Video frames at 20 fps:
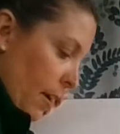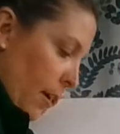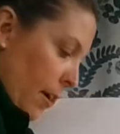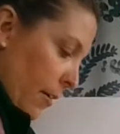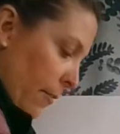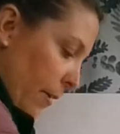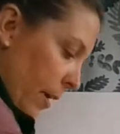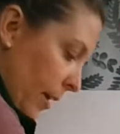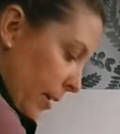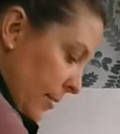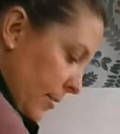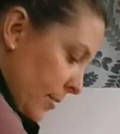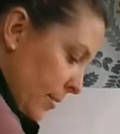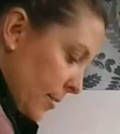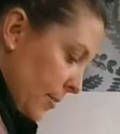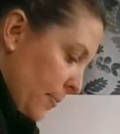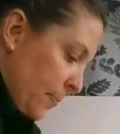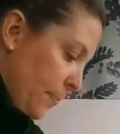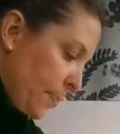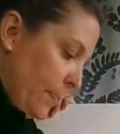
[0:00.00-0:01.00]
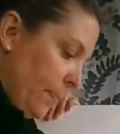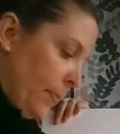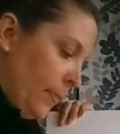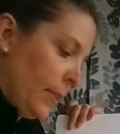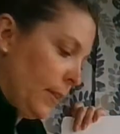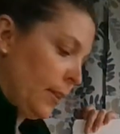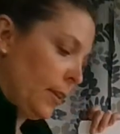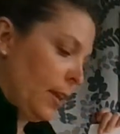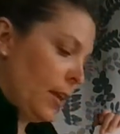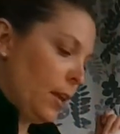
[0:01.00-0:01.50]
All right.
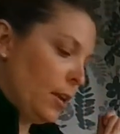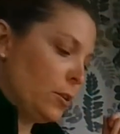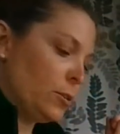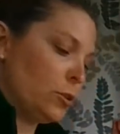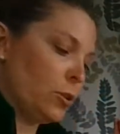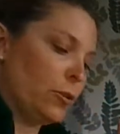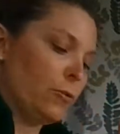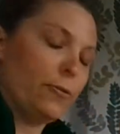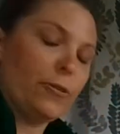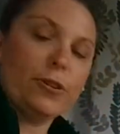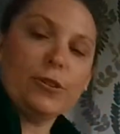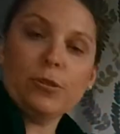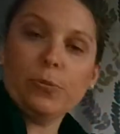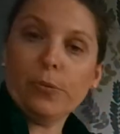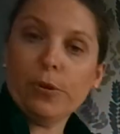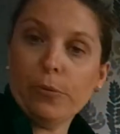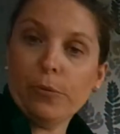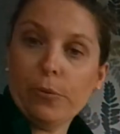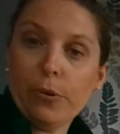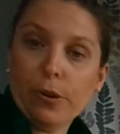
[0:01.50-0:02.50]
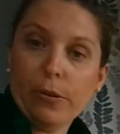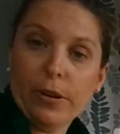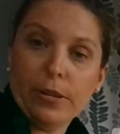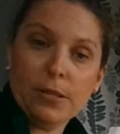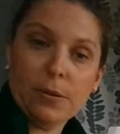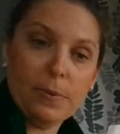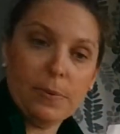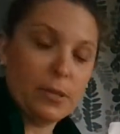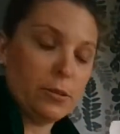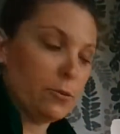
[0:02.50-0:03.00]
So the first word we're
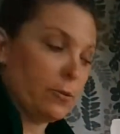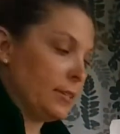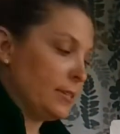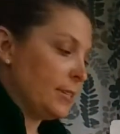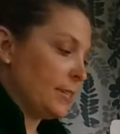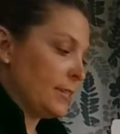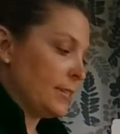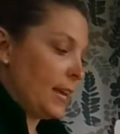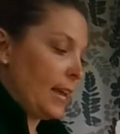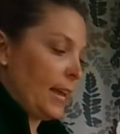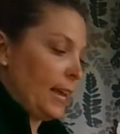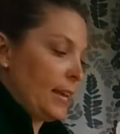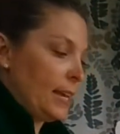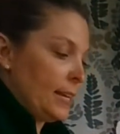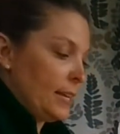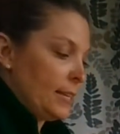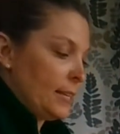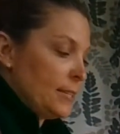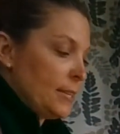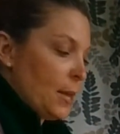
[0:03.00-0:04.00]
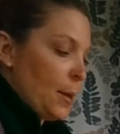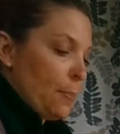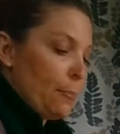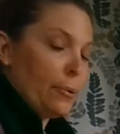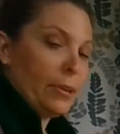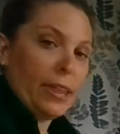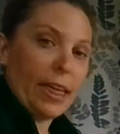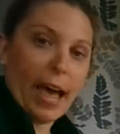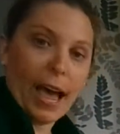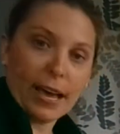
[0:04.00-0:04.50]
going to be doing today is
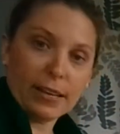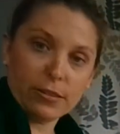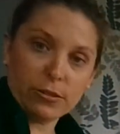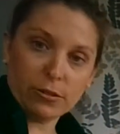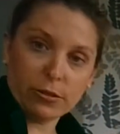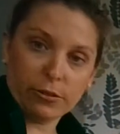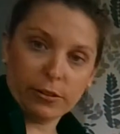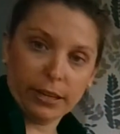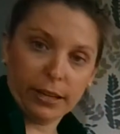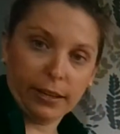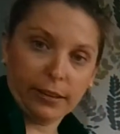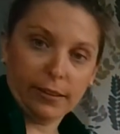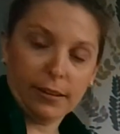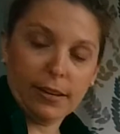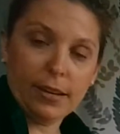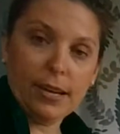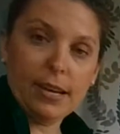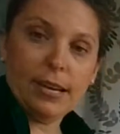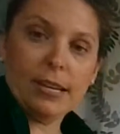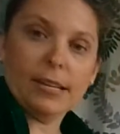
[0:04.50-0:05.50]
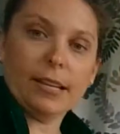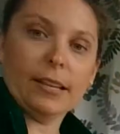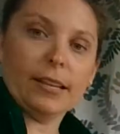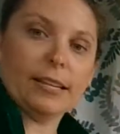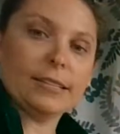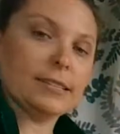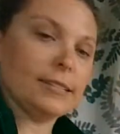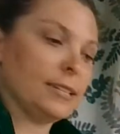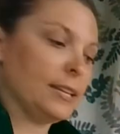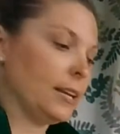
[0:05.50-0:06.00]
plastering. Now
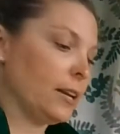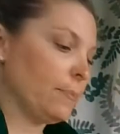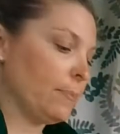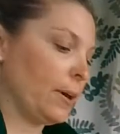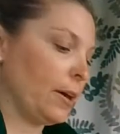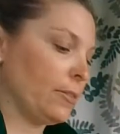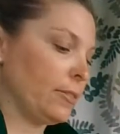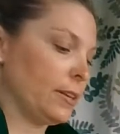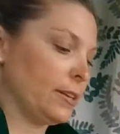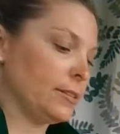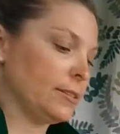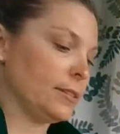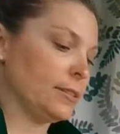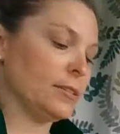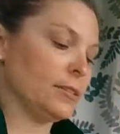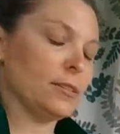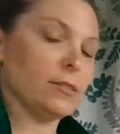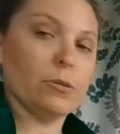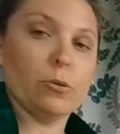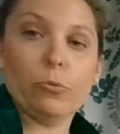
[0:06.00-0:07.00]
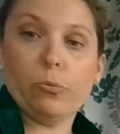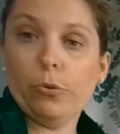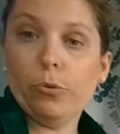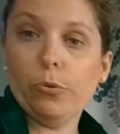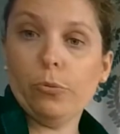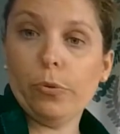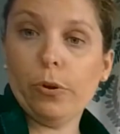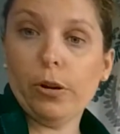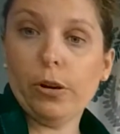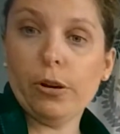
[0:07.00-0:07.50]
let's think about this. Is this a
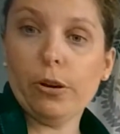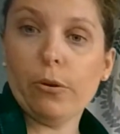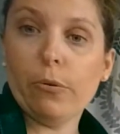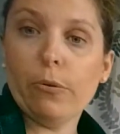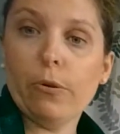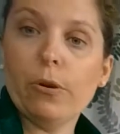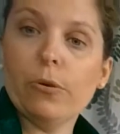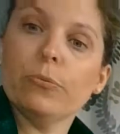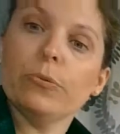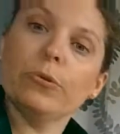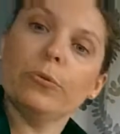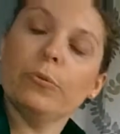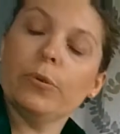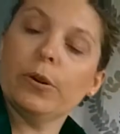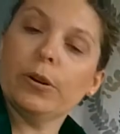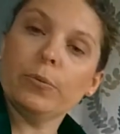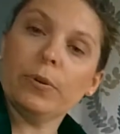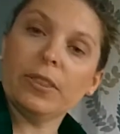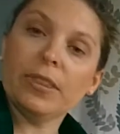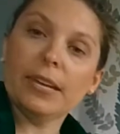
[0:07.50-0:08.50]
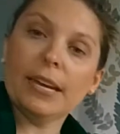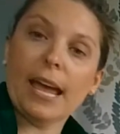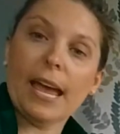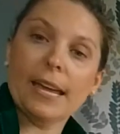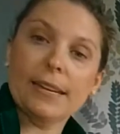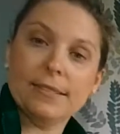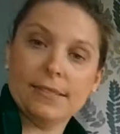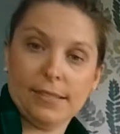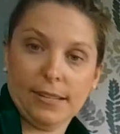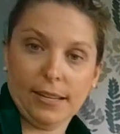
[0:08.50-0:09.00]
root word or a root word with an
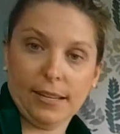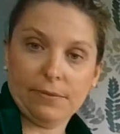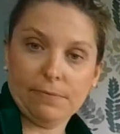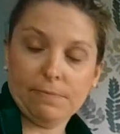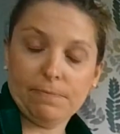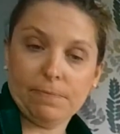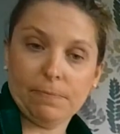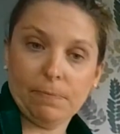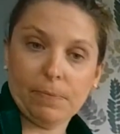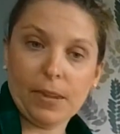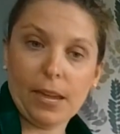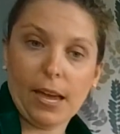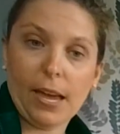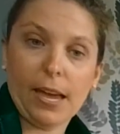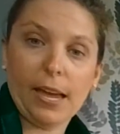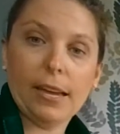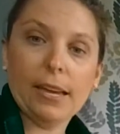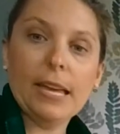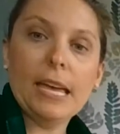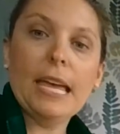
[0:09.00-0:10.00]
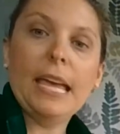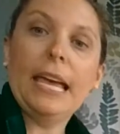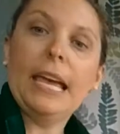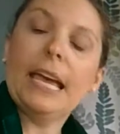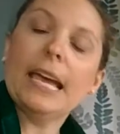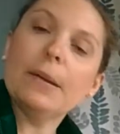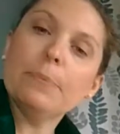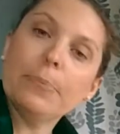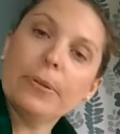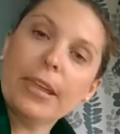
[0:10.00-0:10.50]
ending? Okay.
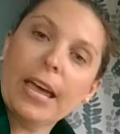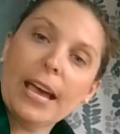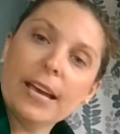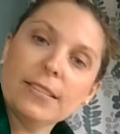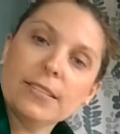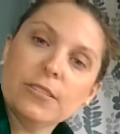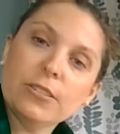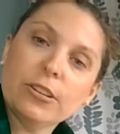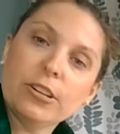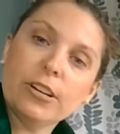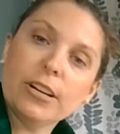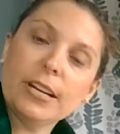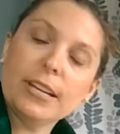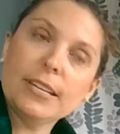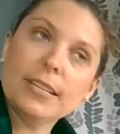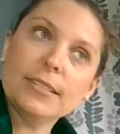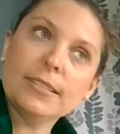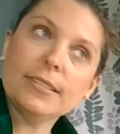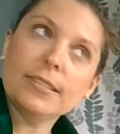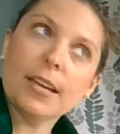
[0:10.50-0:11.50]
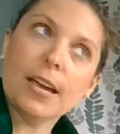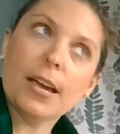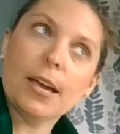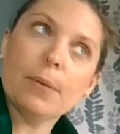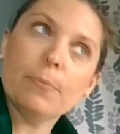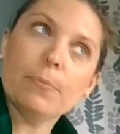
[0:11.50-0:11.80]
And plaster is